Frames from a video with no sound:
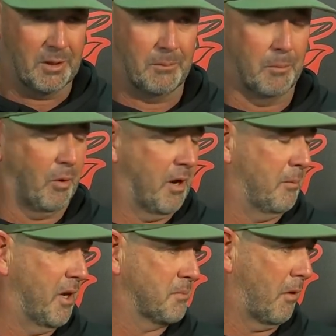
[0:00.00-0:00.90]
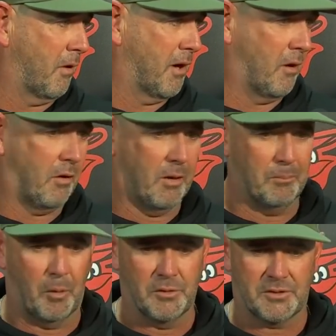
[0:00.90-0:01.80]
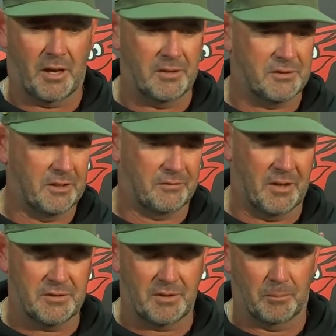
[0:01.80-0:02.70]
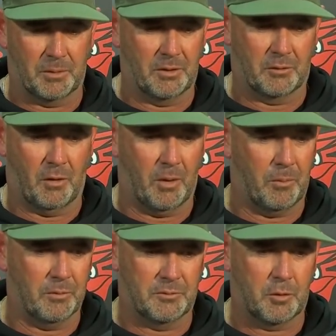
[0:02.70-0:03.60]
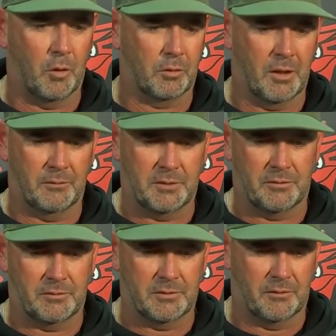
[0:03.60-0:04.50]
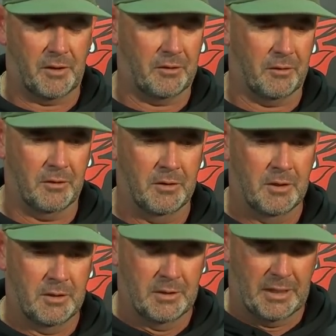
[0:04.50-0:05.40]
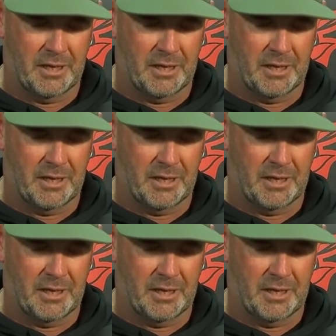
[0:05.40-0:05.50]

brand of baseball right now on both sides. Defense, incredible. Gold glove defender and